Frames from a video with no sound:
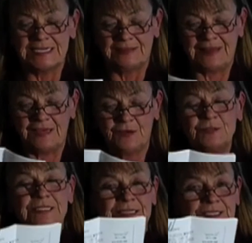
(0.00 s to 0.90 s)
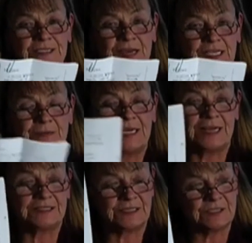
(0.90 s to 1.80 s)
they use this document
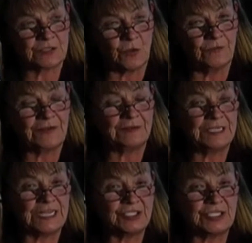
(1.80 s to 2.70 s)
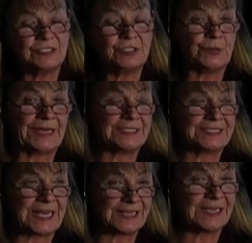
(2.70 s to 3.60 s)
as the sole foundation to a
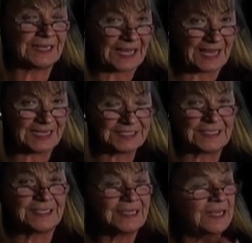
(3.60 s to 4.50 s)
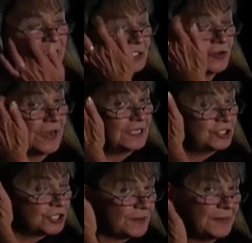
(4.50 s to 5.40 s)
second case to try and
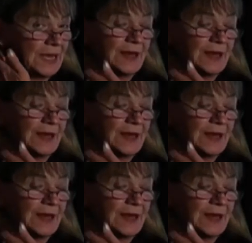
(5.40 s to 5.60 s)
shut me